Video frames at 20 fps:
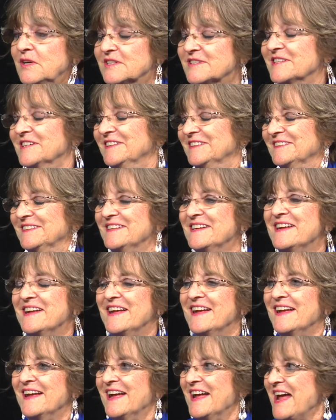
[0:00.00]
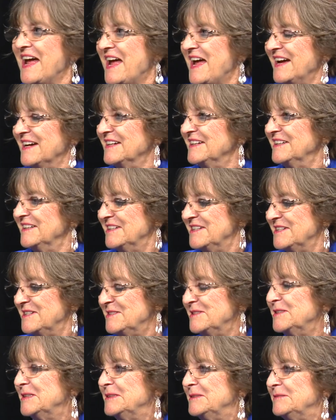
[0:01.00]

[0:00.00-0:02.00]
was. Was there, was there